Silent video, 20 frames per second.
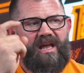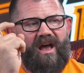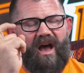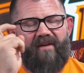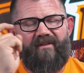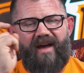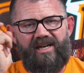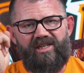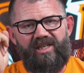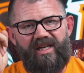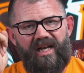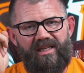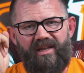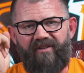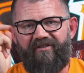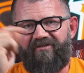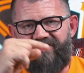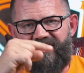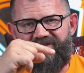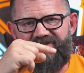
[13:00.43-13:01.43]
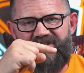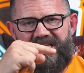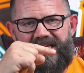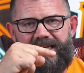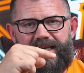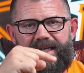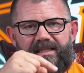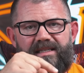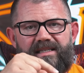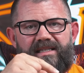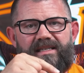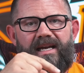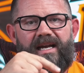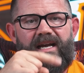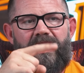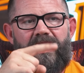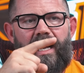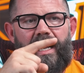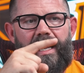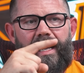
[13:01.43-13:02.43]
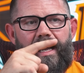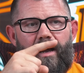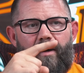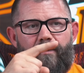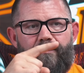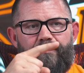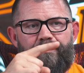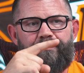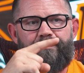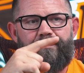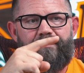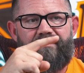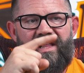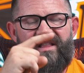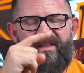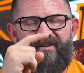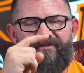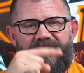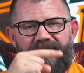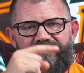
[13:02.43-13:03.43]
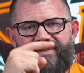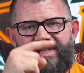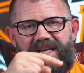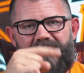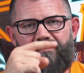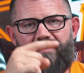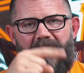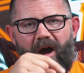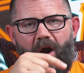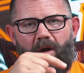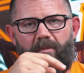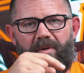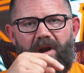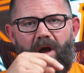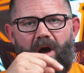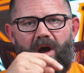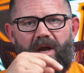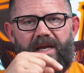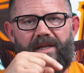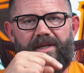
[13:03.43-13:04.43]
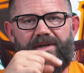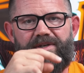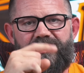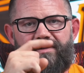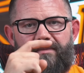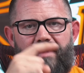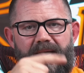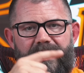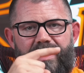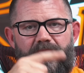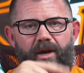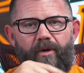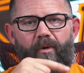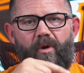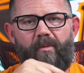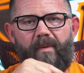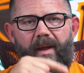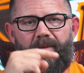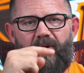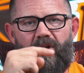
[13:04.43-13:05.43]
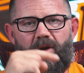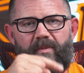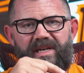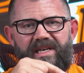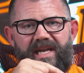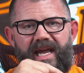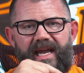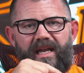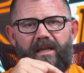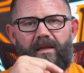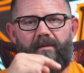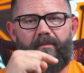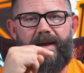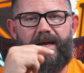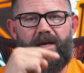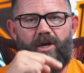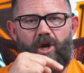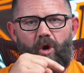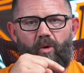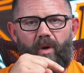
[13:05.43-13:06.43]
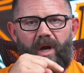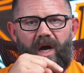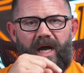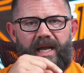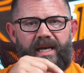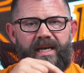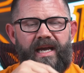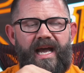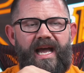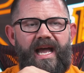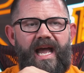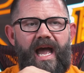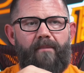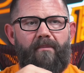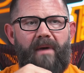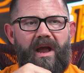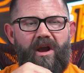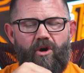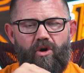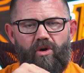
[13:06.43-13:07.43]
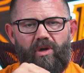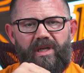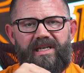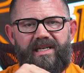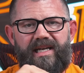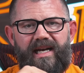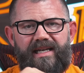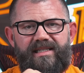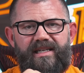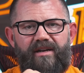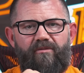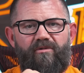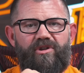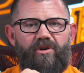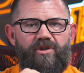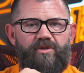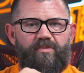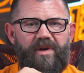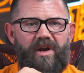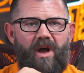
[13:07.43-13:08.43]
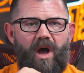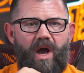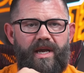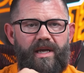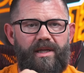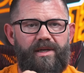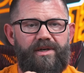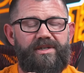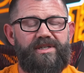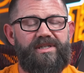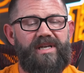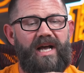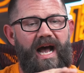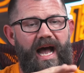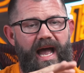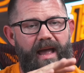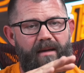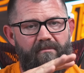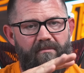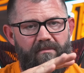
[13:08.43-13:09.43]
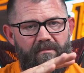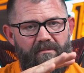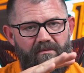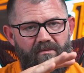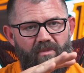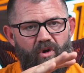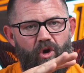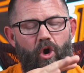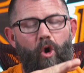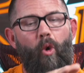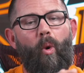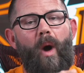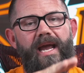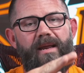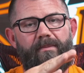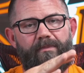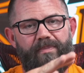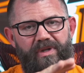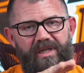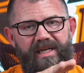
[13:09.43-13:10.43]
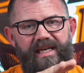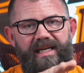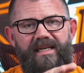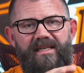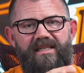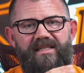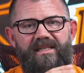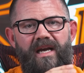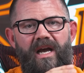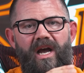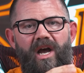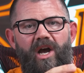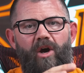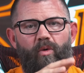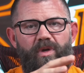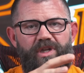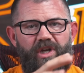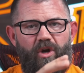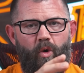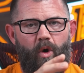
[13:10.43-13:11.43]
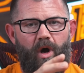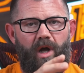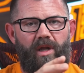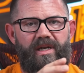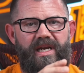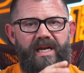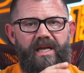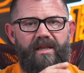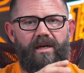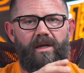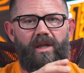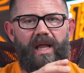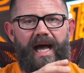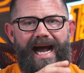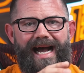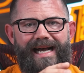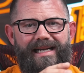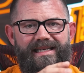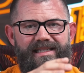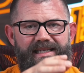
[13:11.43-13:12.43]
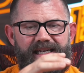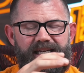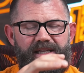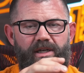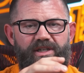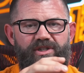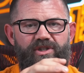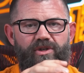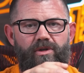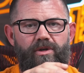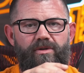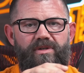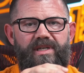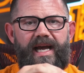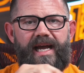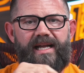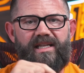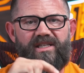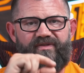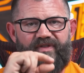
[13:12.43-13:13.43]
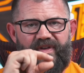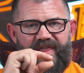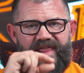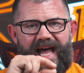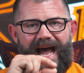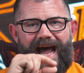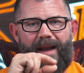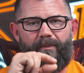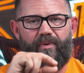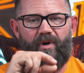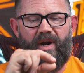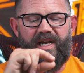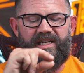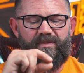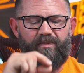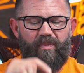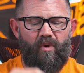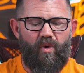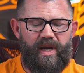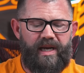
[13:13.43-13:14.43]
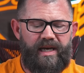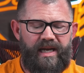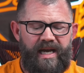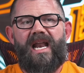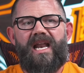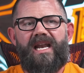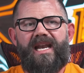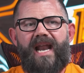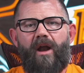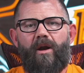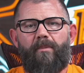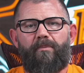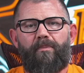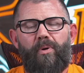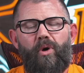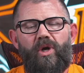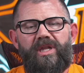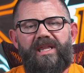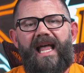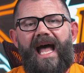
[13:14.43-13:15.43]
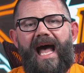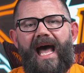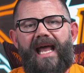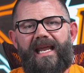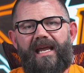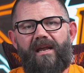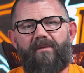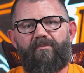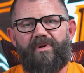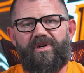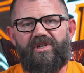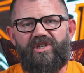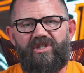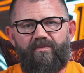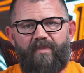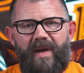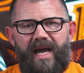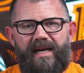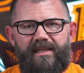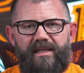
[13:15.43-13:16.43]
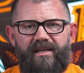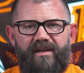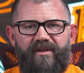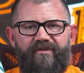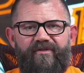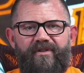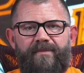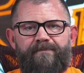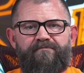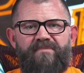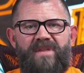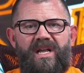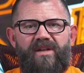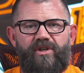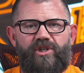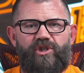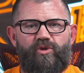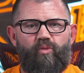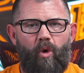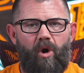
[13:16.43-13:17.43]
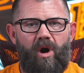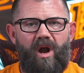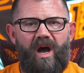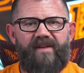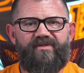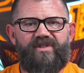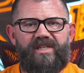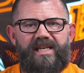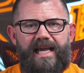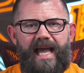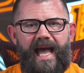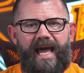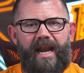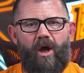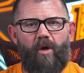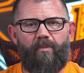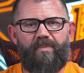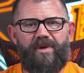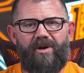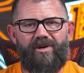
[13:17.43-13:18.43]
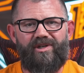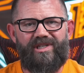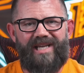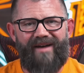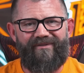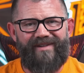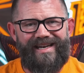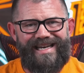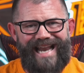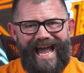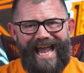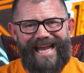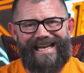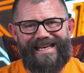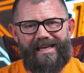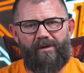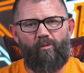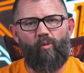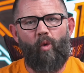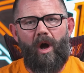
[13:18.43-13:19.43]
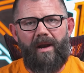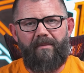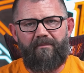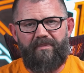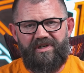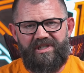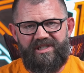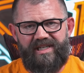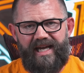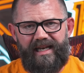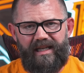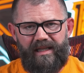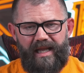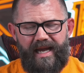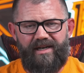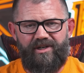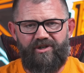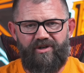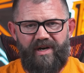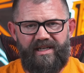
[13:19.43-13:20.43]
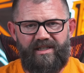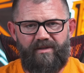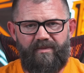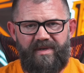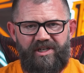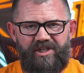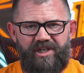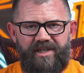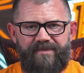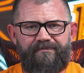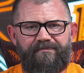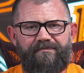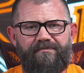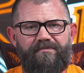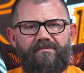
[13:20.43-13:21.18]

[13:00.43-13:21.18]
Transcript: I've actually got the 15s, the 15 power binoculars in my gear room, and I'm going to be taking them on my goat hunt. And my early testing with those binoculars, I am quite pleased with the quality of the glass in the Zulu 10s for that price point. Now, to put that in perspective, the Swarovski NL Pures have 91% light transmission.